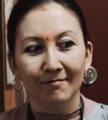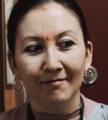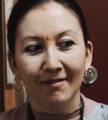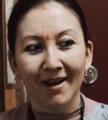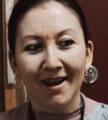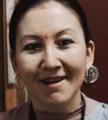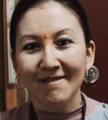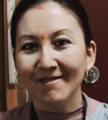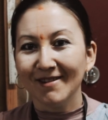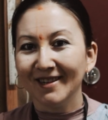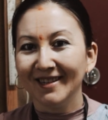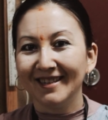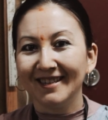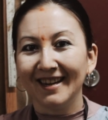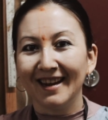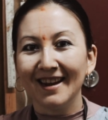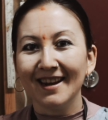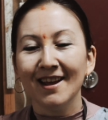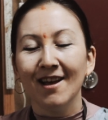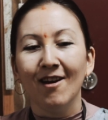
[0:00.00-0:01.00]
I don't
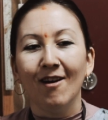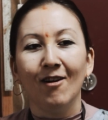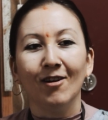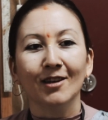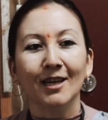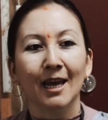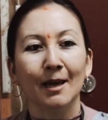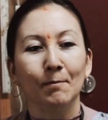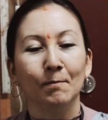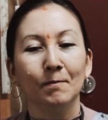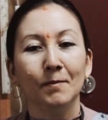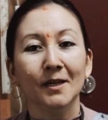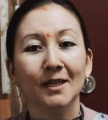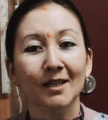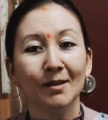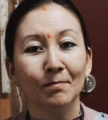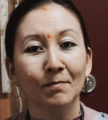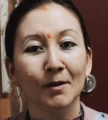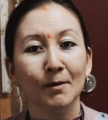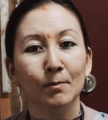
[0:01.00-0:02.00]
say, okay,
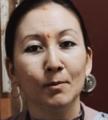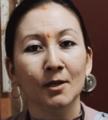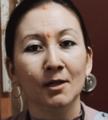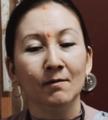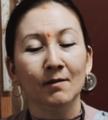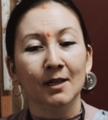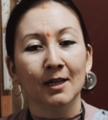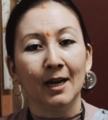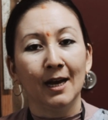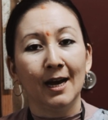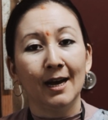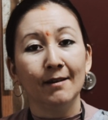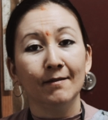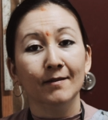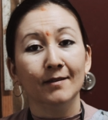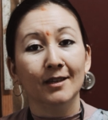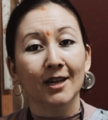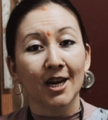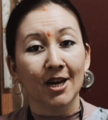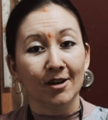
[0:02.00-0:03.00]
pitta people will
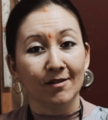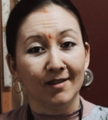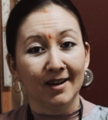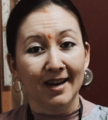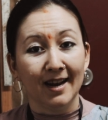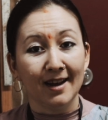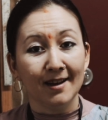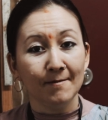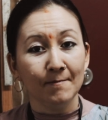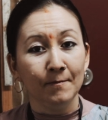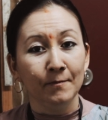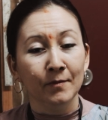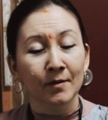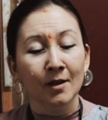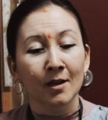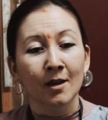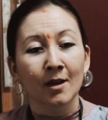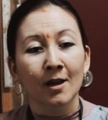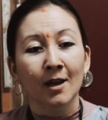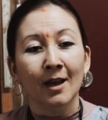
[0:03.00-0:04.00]
have diarrhea,
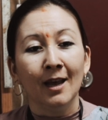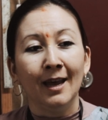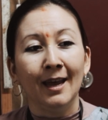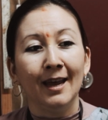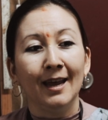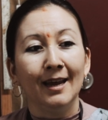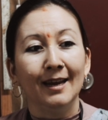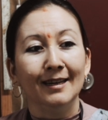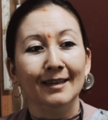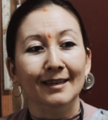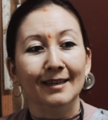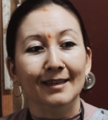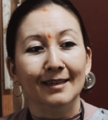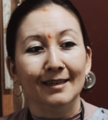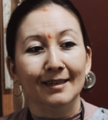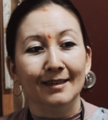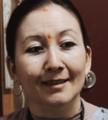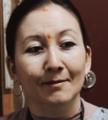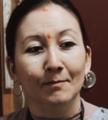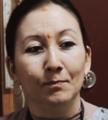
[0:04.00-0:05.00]
and
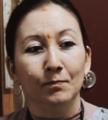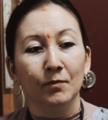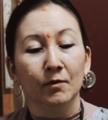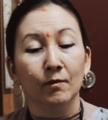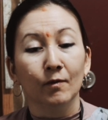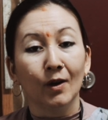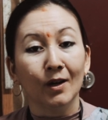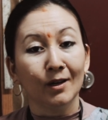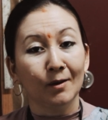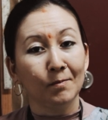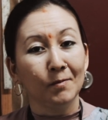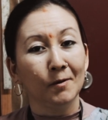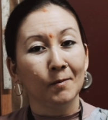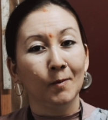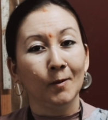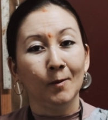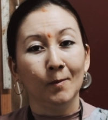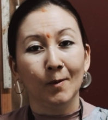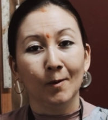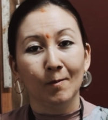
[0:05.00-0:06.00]
vata
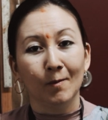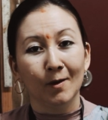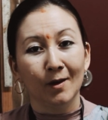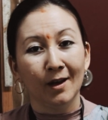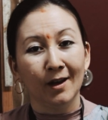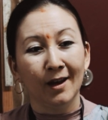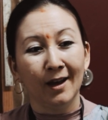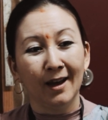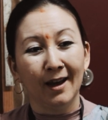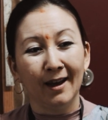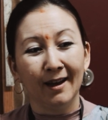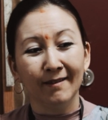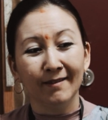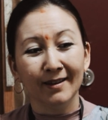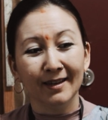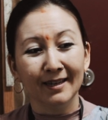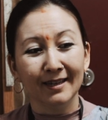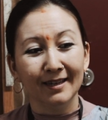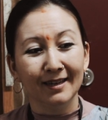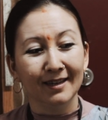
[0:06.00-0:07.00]
people may be
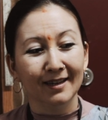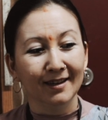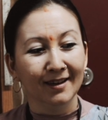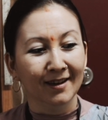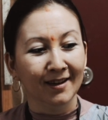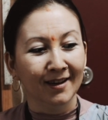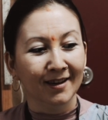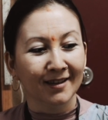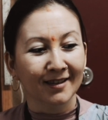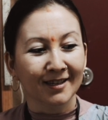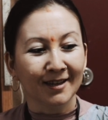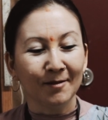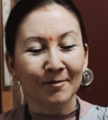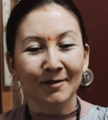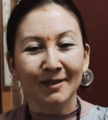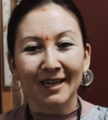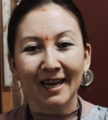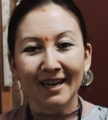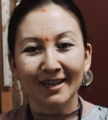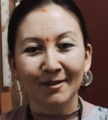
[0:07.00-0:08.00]
having some
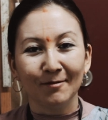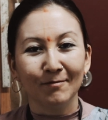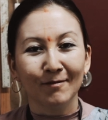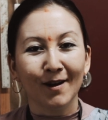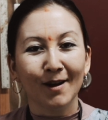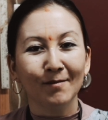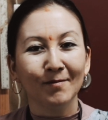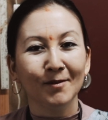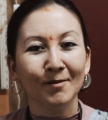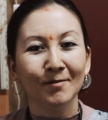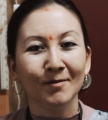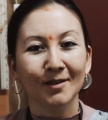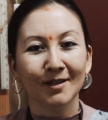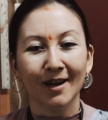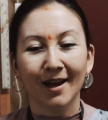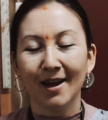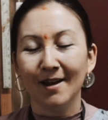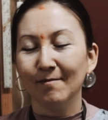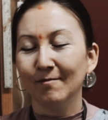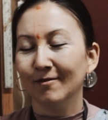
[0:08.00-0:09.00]
gas problems.
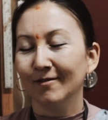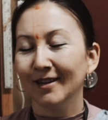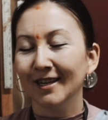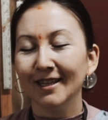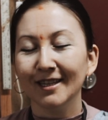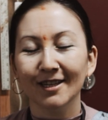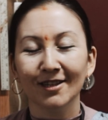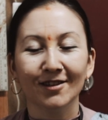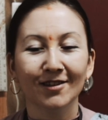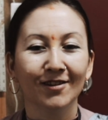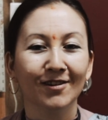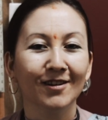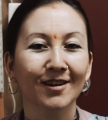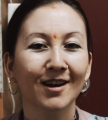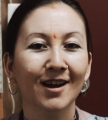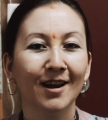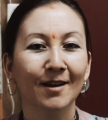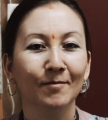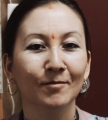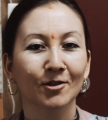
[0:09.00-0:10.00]
I'm really sorry
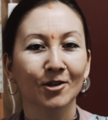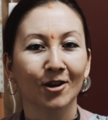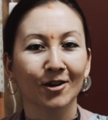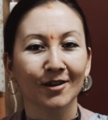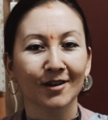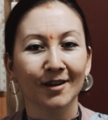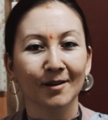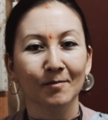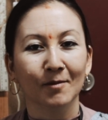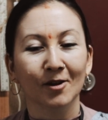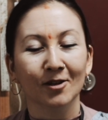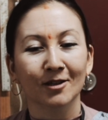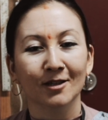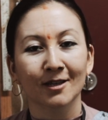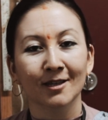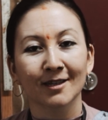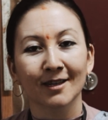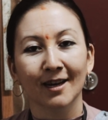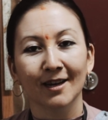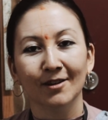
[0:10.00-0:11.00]
I'm talking about
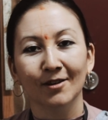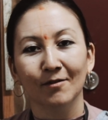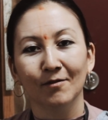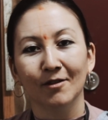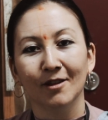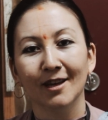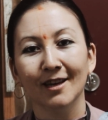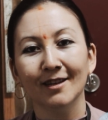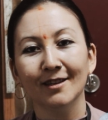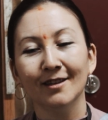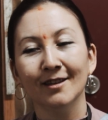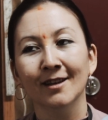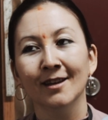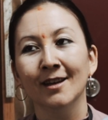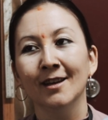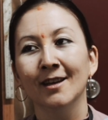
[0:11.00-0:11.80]
these kind of things,